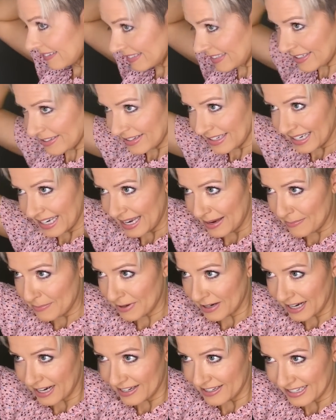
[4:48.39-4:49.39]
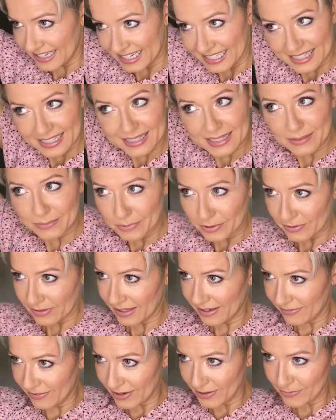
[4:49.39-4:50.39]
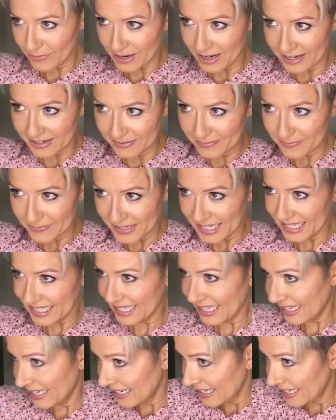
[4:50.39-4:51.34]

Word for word: You can keep your hair nice and smooth if you want, but